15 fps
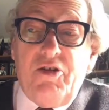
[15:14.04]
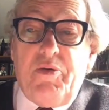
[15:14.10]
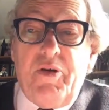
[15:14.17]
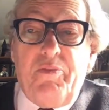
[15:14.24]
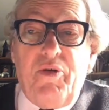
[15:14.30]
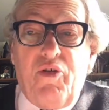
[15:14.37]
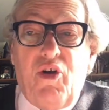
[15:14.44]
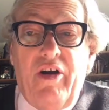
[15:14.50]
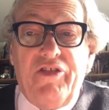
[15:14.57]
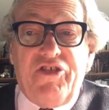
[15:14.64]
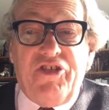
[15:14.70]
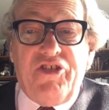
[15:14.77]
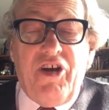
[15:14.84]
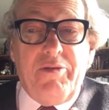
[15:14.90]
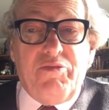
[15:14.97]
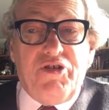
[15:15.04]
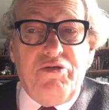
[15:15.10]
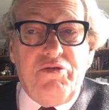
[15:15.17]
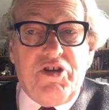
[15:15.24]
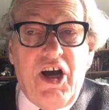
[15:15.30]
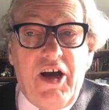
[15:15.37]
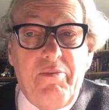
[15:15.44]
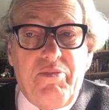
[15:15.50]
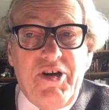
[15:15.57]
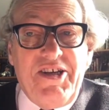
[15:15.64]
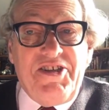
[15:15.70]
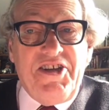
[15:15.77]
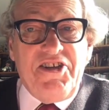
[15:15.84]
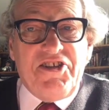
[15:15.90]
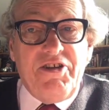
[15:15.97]
people who've got type 2
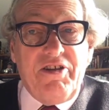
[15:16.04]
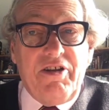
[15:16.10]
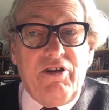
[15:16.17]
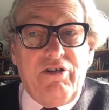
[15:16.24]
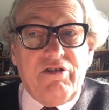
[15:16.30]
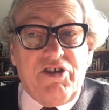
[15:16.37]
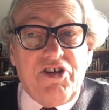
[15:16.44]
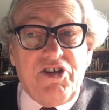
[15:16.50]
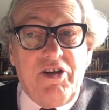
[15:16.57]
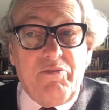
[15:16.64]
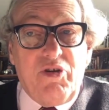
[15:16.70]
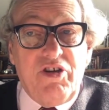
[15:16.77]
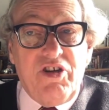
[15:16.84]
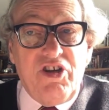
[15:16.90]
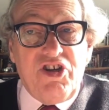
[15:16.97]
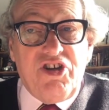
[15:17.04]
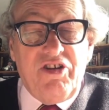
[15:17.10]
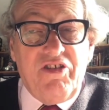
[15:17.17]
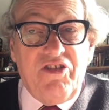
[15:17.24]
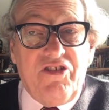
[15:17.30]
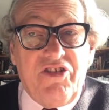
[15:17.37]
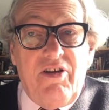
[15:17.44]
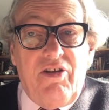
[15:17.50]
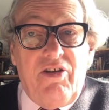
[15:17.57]
diabetes and other long-term conditions.